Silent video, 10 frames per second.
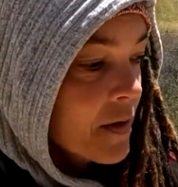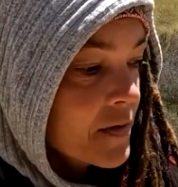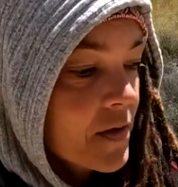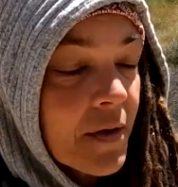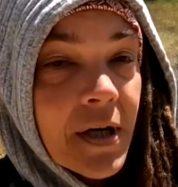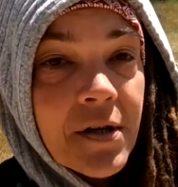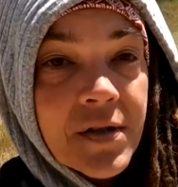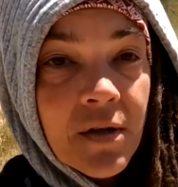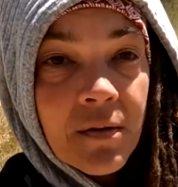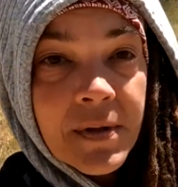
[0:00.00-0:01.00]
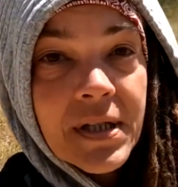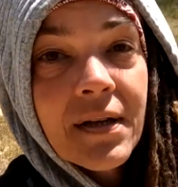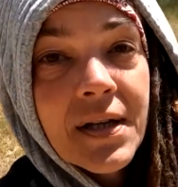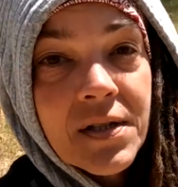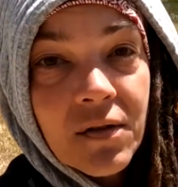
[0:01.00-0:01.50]
So Arizona was a
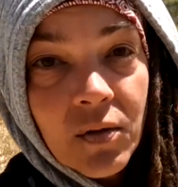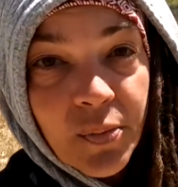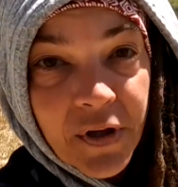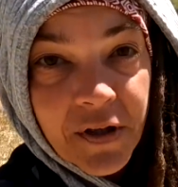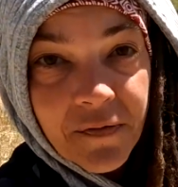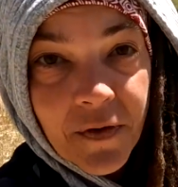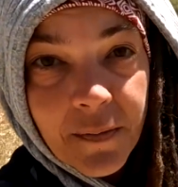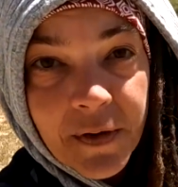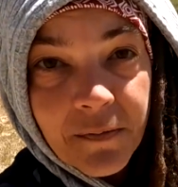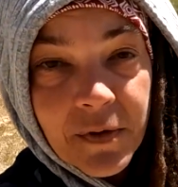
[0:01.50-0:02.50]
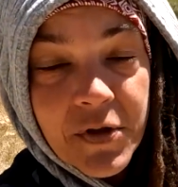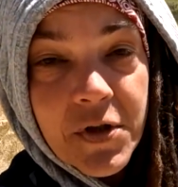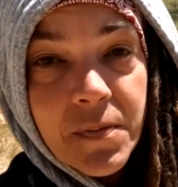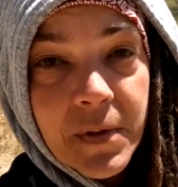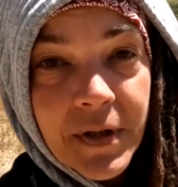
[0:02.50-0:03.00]
nice little break from it. We'll
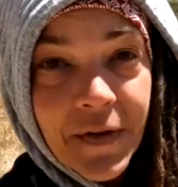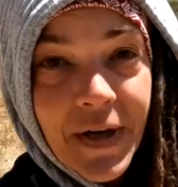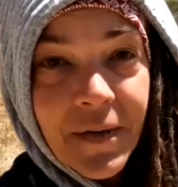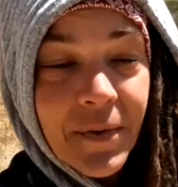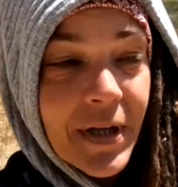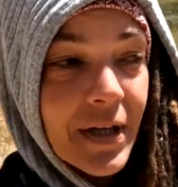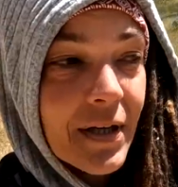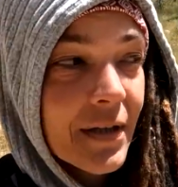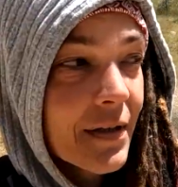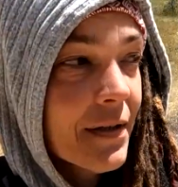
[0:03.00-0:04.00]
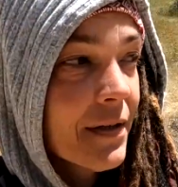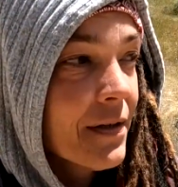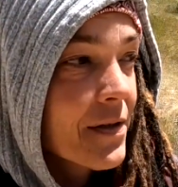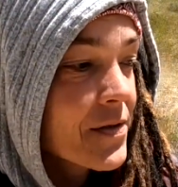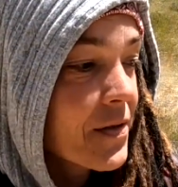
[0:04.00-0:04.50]
just put it that way.
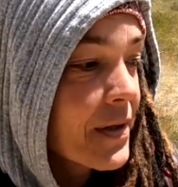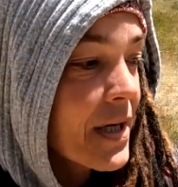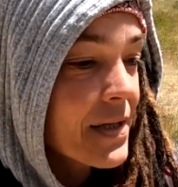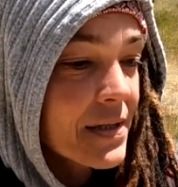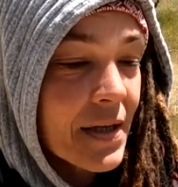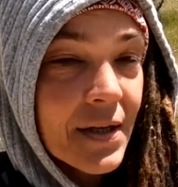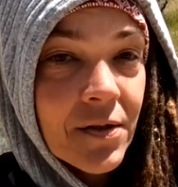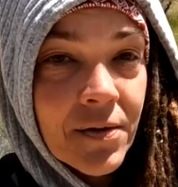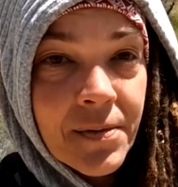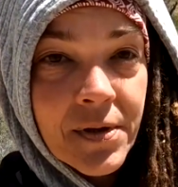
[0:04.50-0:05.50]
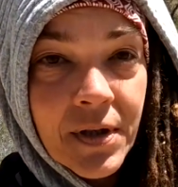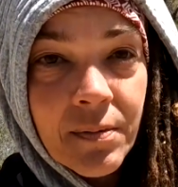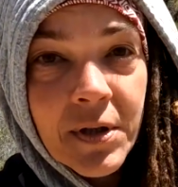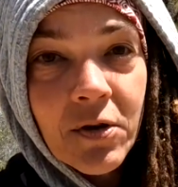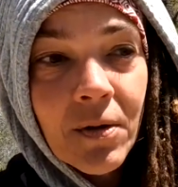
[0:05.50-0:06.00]
So yes, I knew it was going
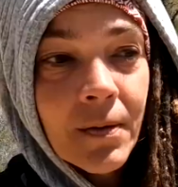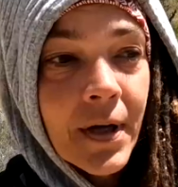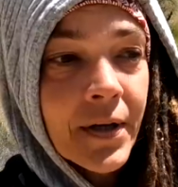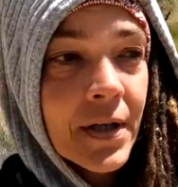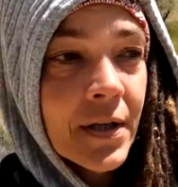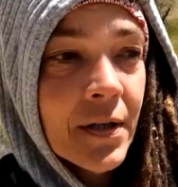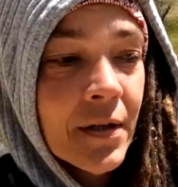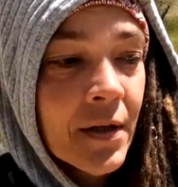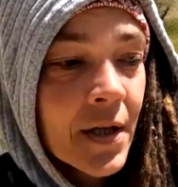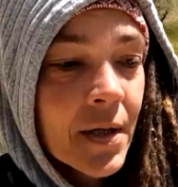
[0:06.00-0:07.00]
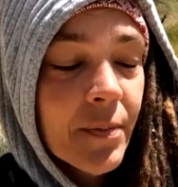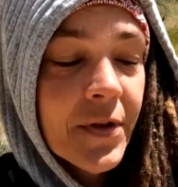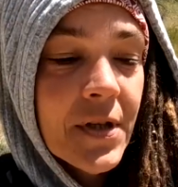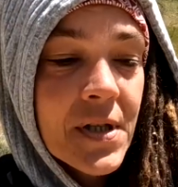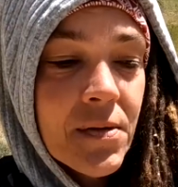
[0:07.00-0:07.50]
to be cold out here,
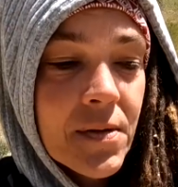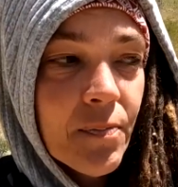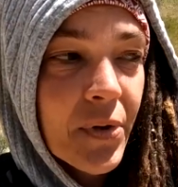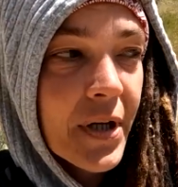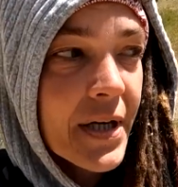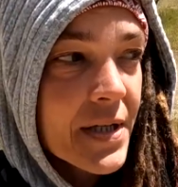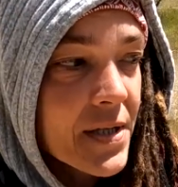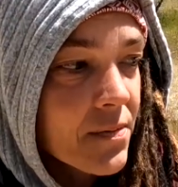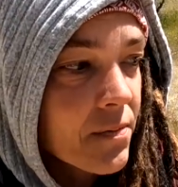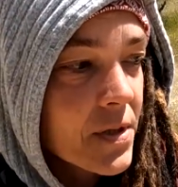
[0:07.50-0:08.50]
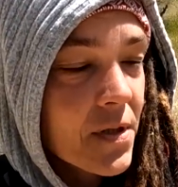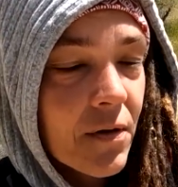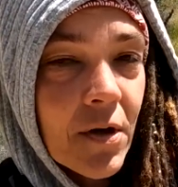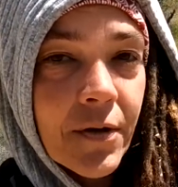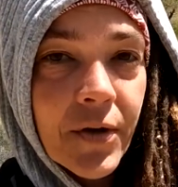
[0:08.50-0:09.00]
but this place was
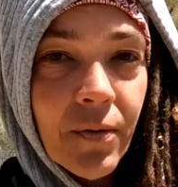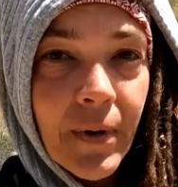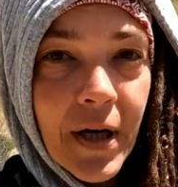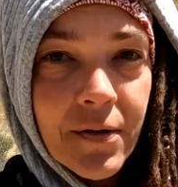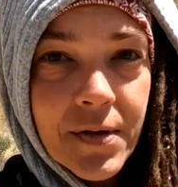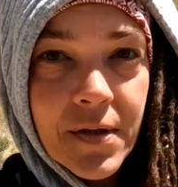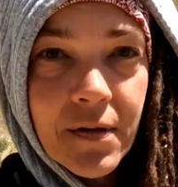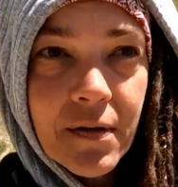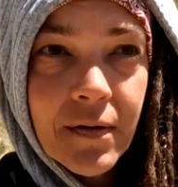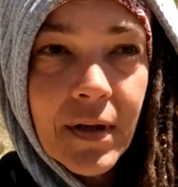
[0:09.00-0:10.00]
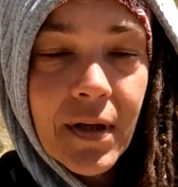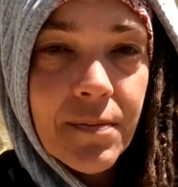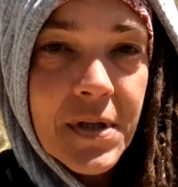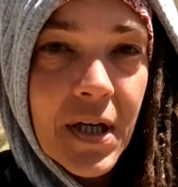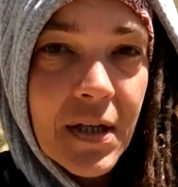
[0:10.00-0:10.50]
along the route that
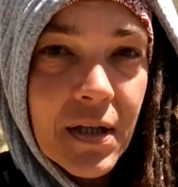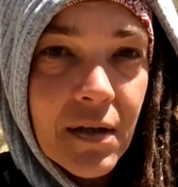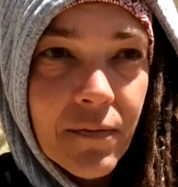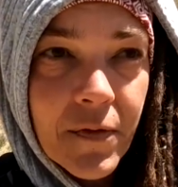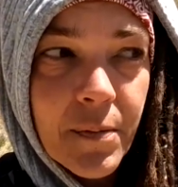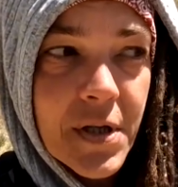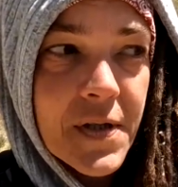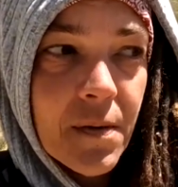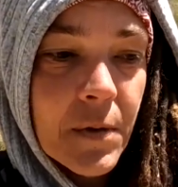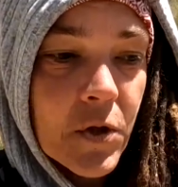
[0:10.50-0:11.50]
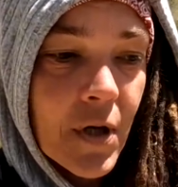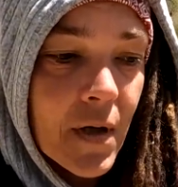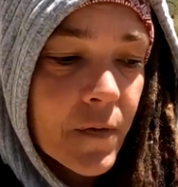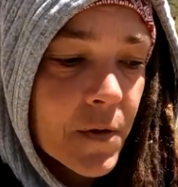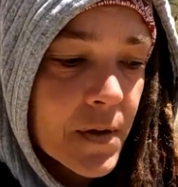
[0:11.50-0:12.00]
I'm taking for my summer
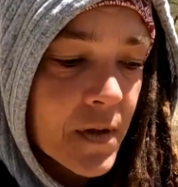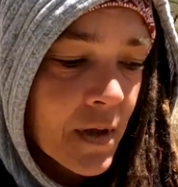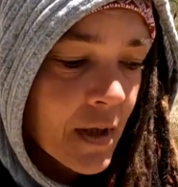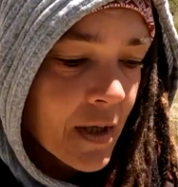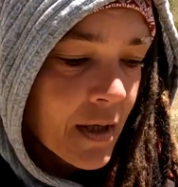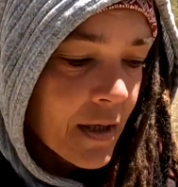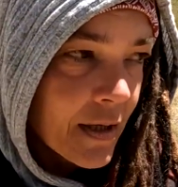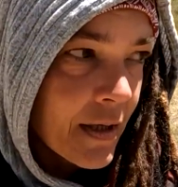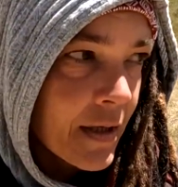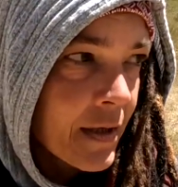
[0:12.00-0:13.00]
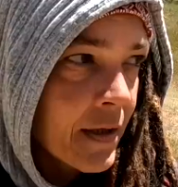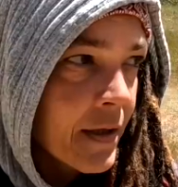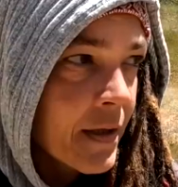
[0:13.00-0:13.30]
travels. And